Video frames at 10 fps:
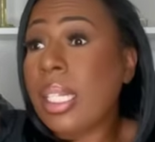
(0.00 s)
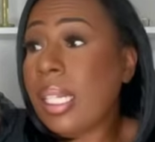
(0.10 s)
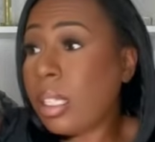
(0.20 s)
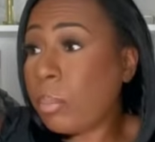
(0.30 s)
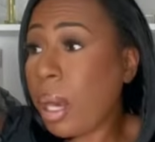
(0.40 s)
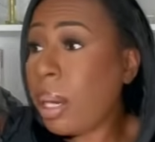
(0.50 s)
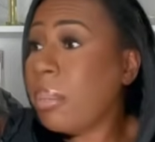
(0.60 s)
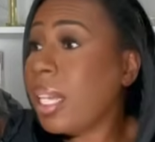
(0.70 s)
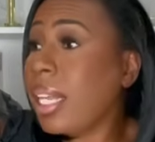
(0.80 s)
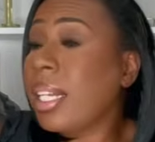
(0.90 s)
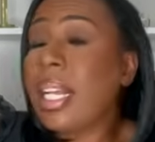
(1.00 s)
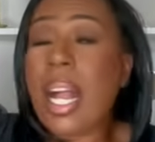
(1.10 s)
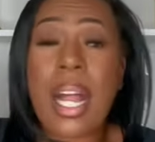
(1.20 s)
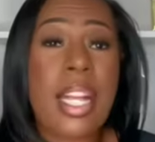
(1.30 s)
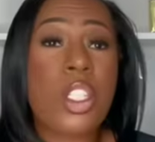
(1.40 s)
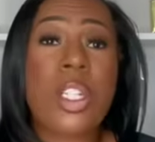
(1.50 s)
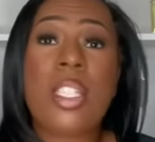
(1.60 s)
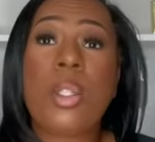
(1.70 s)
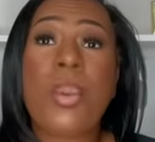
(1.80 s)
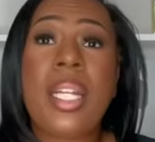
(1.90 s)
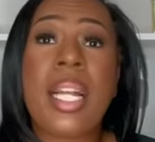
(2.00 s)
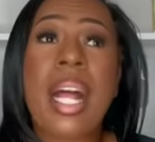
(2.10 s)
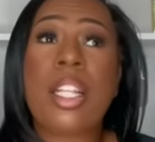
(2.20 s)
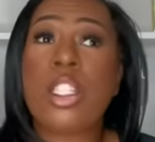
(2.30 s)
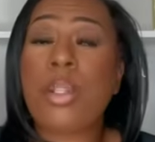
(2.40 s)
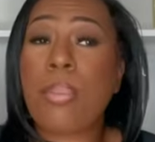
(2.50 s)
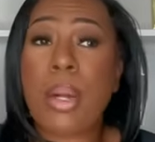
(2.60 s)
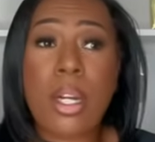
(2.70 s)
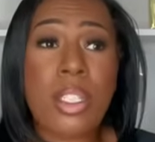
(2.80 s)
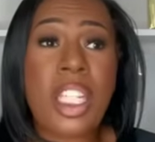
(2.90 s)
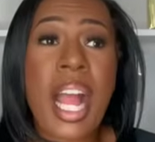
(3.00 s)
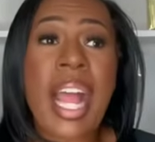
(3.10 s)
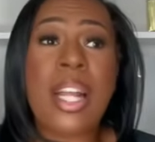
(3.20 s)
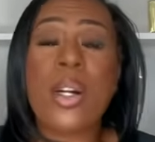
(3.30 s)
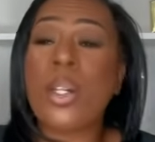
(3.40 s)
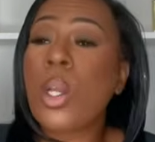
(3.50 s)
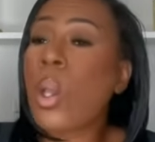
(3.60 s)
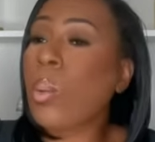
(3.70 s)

It's permanent. one hundred twenty dollars per child.